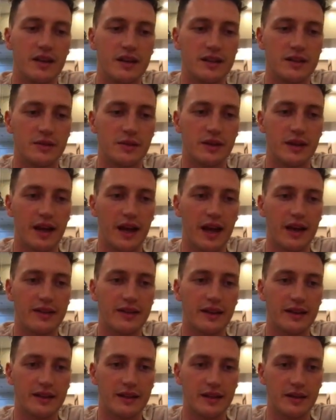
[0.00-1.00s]
So we're going to add
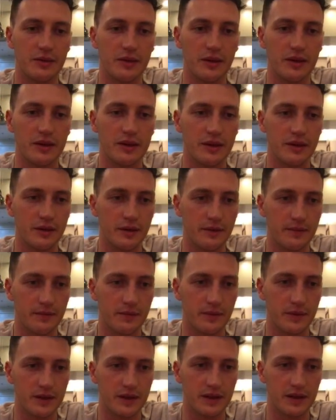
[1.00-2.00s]
that keyword. Oh,
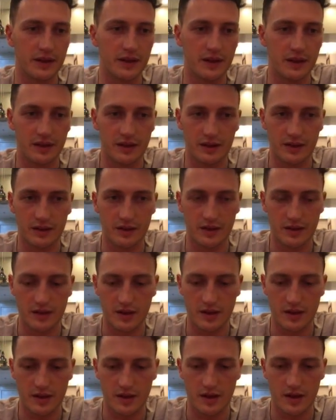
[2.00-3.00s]
we need a
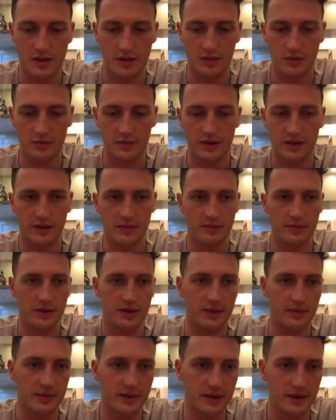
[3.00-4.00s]
bid
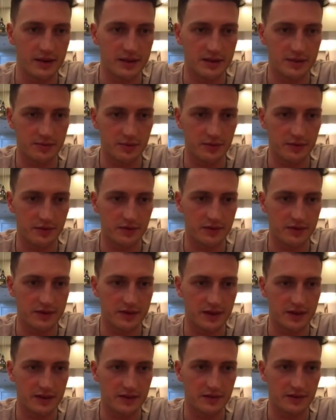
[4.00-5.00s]
up here. Let's just put 50
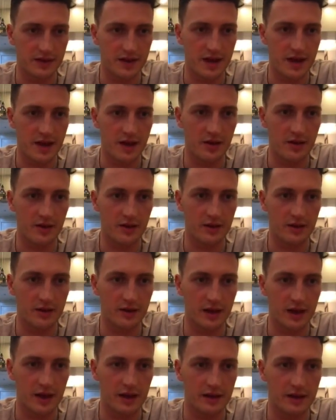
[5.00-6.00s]
cents for now.
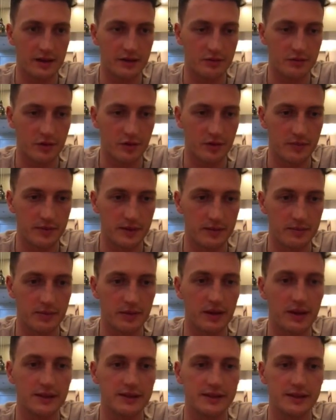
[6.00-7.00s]
I enroll in bid
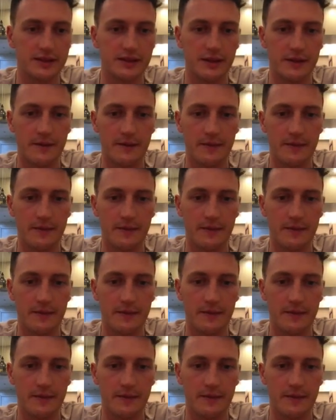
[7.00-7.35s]
plus.